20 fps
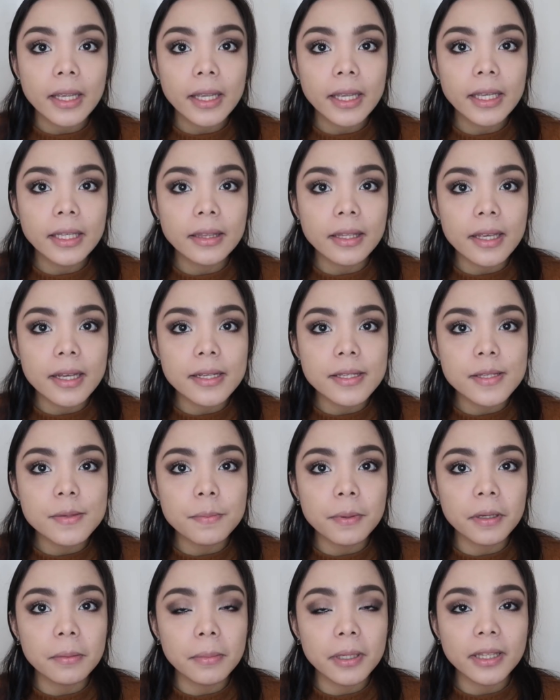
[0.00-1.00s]
It is
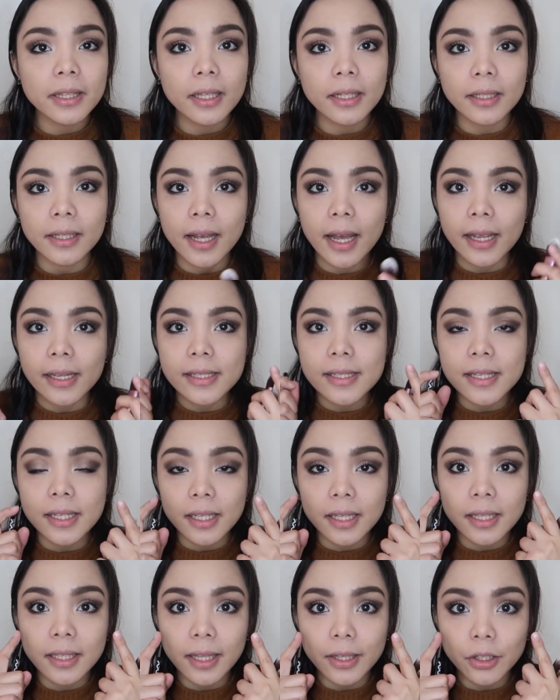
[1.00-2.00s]
pigmented, guys.
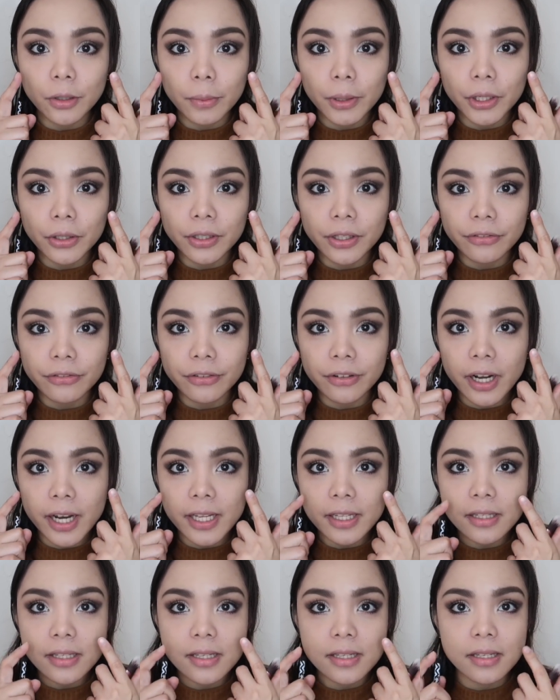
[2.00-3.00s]
Nakikita niyo ba yung
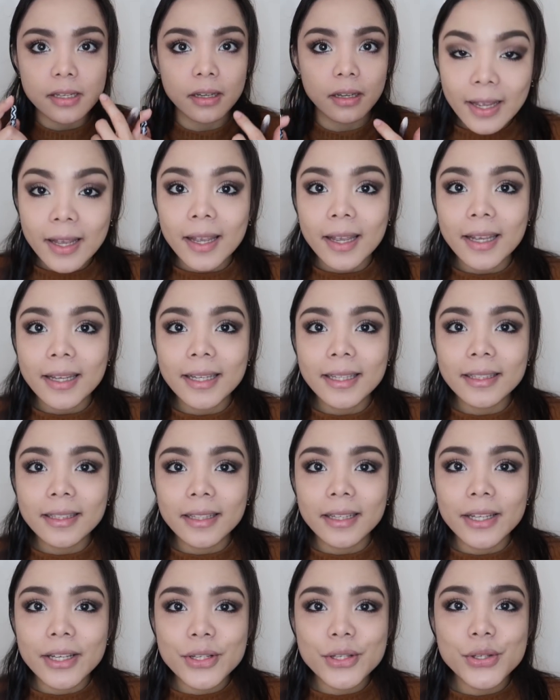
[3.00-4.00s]
difference? It
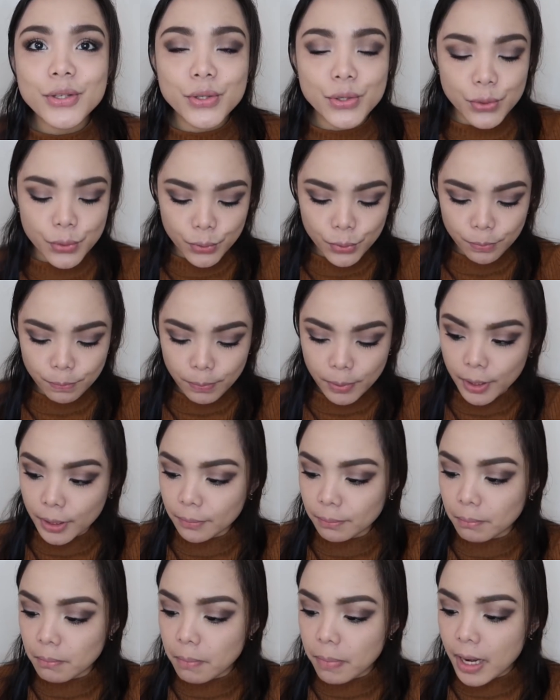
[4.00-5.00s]
is
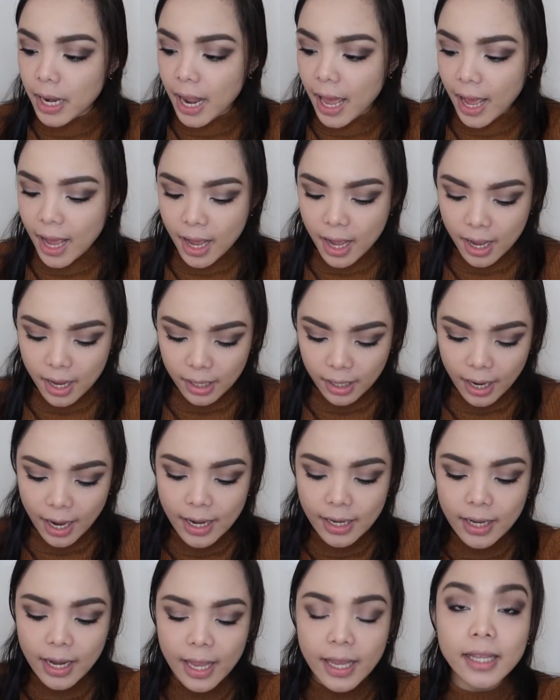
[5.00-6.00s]
super black.
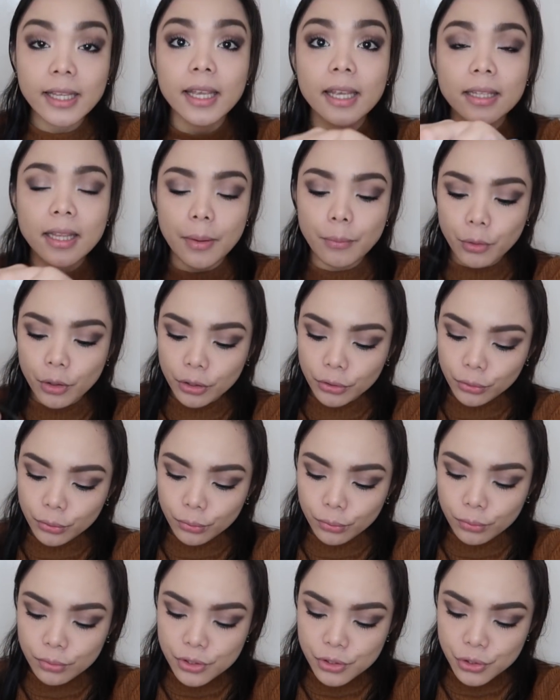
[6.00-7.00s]
I like it. I'm going
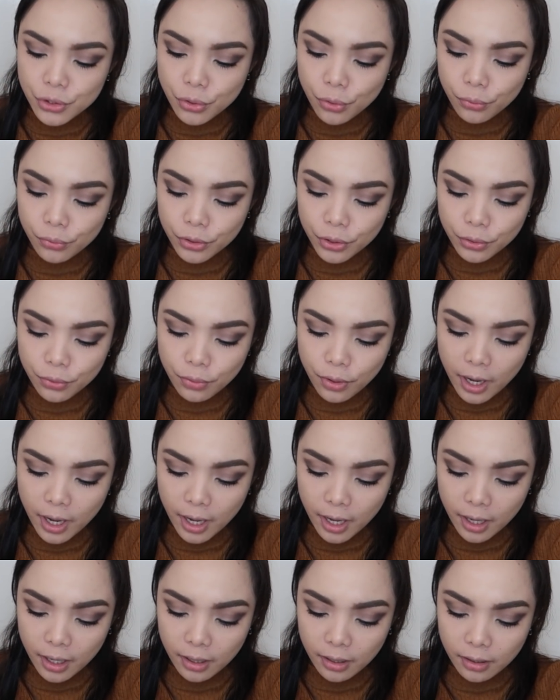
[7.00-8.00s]
to show you,
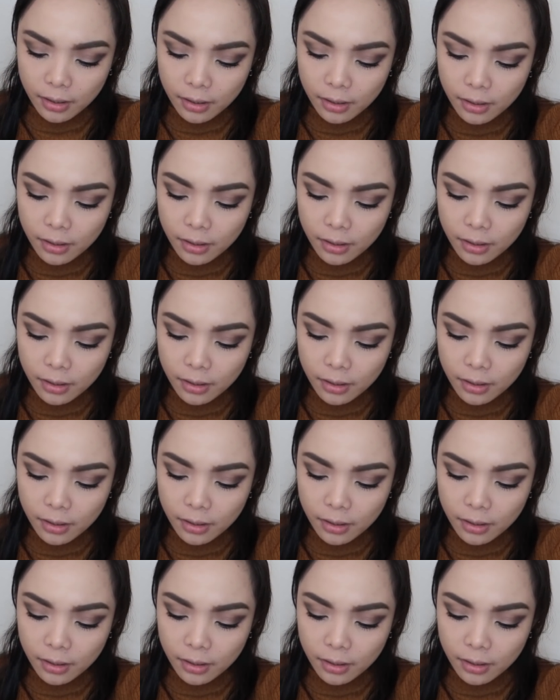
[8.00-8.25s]
huh?